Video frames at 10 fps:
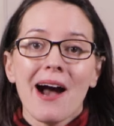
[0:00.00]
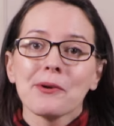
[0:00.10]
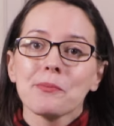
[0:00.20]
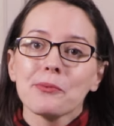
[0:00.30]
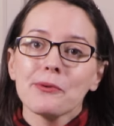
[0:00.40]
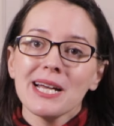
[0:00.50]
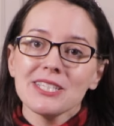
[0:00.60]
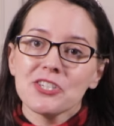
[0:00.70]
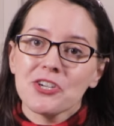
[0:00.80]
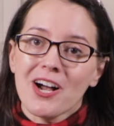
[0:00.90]
how to
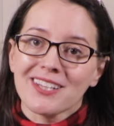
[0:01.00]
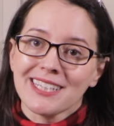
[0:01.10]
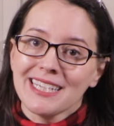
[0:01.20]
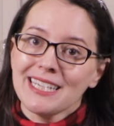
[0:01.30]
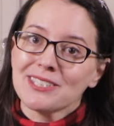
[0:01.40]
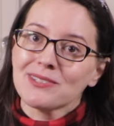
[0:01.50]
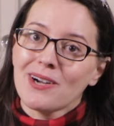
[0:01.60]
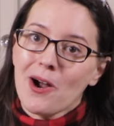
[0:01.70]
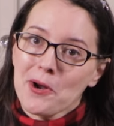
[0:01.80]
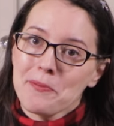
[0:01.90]
press chocolate into
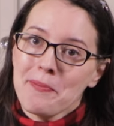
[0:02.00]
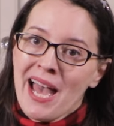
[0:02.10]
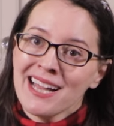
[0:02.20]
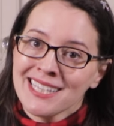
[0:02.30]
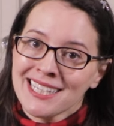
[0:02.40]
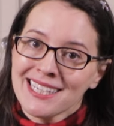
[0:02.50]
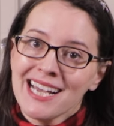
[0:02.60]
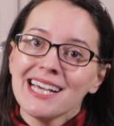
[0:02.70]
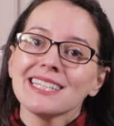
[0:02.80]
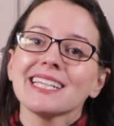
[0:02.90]
a hard pellet,
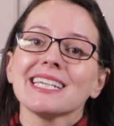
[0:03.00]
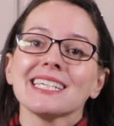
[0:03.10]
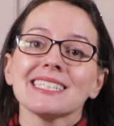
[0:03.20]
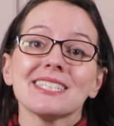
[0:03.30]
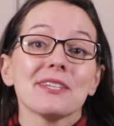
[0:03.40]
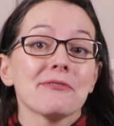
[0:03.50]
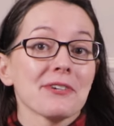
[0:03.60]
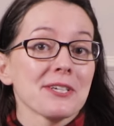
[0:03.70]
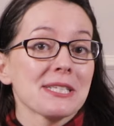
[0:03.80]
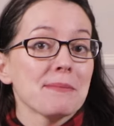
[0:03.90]
leading to the
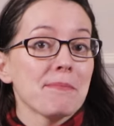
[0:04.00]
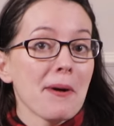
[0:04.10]
first